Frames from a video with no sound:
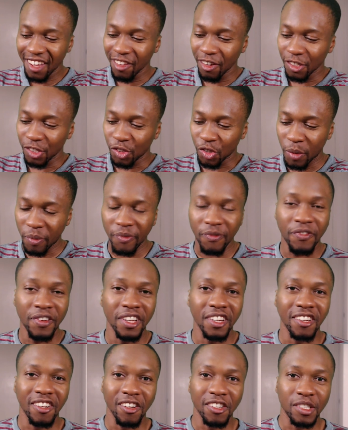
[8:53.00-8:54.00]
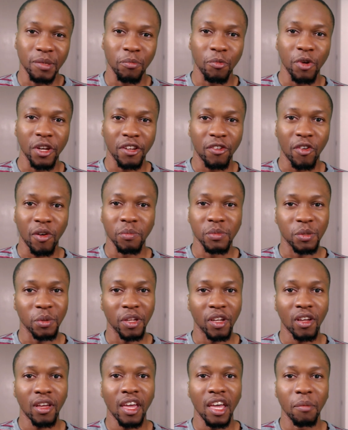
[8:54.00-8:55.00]
drip feeding us breadcrumbs when
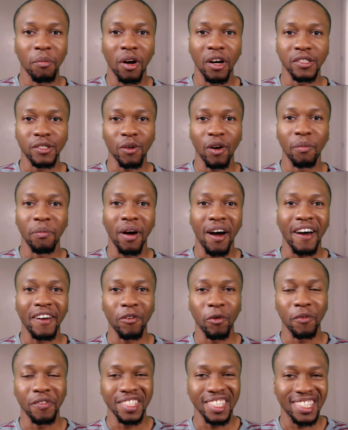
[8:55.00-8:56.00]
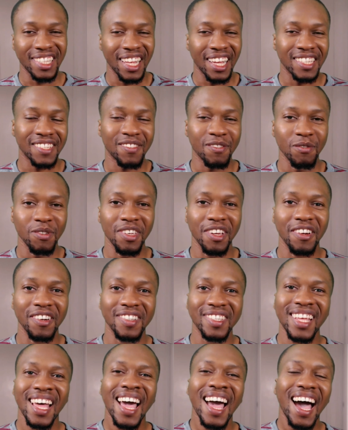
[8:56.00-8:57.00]
it came on to Amado over these last few
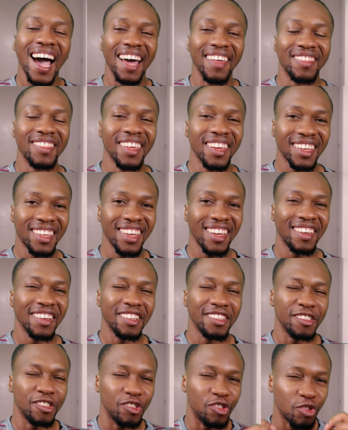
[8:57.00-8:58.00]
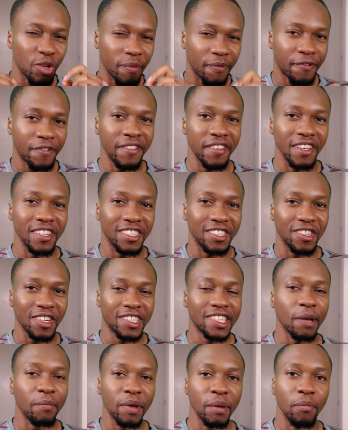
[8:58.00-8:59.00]
years. I think he could drip feed us
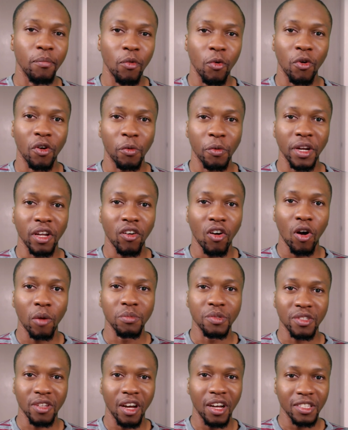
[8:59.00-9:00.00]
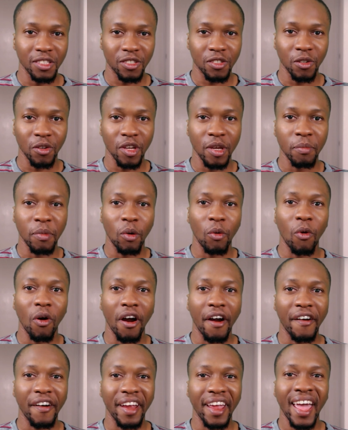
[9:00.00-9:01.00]
just a bit more when it comes on to
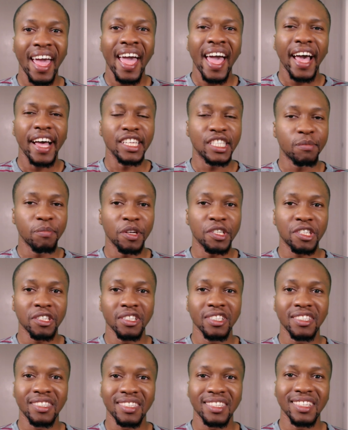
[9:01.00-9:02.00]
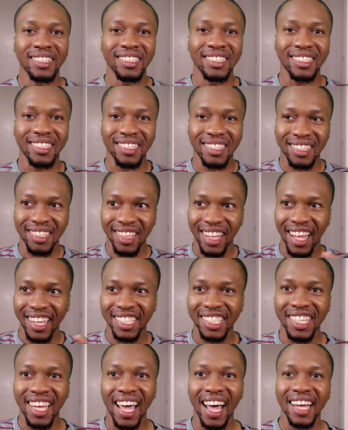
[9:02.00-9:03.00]
Himawari, especially since like
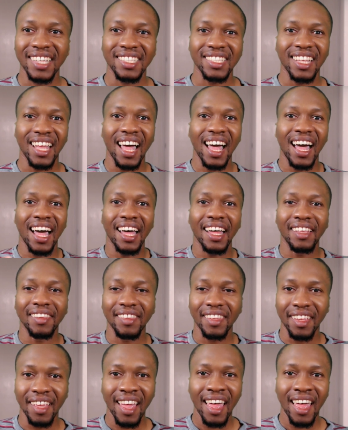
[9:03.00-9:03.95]
she hasn't had